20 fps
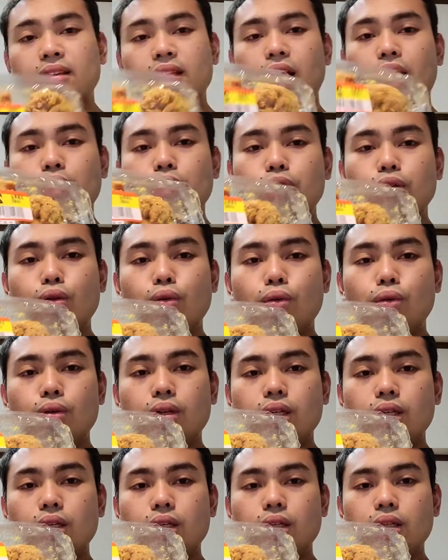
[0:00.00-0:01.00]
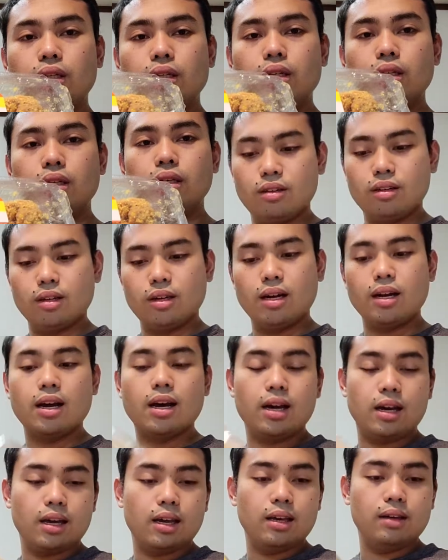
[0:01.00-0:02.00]
Tandoori
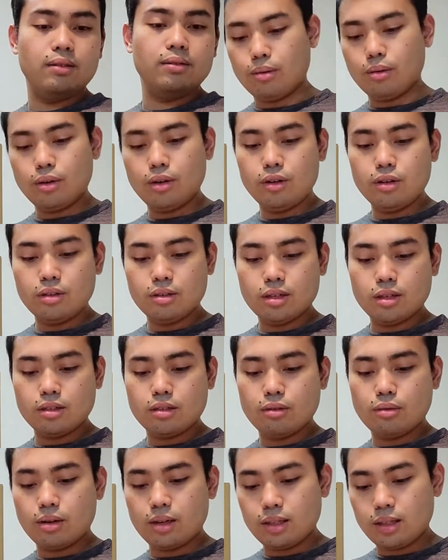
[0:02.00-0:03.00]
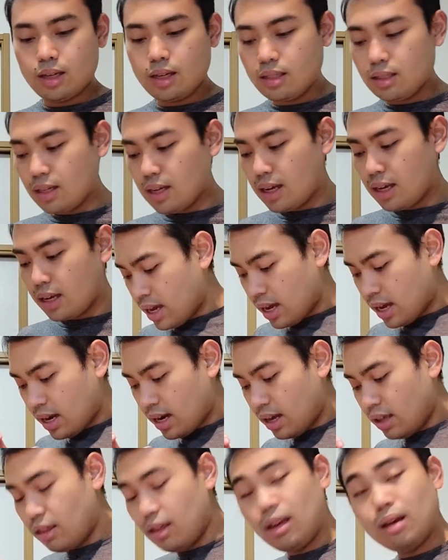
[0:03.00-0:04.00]
karaage. Curious as to what it tastes like.
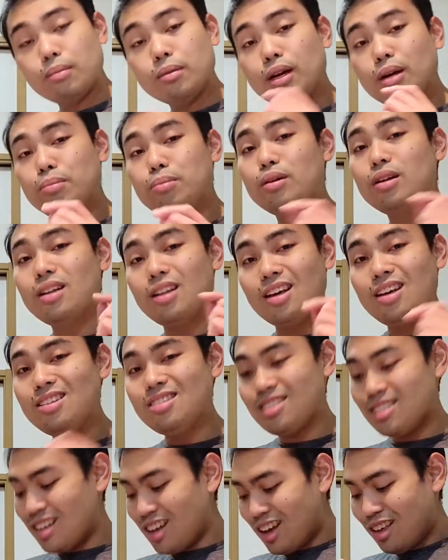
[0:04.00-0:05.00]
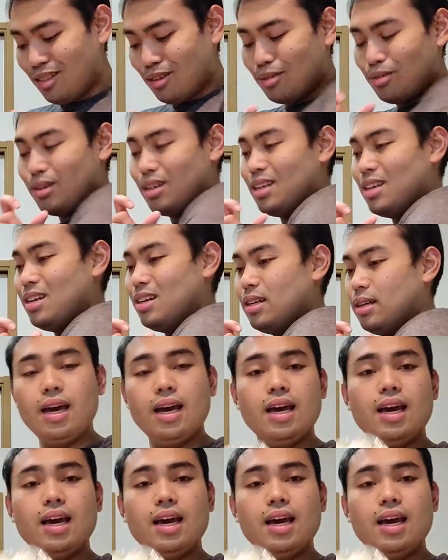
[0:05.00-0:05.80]
And I think I'm gonna put it inside the onigiri.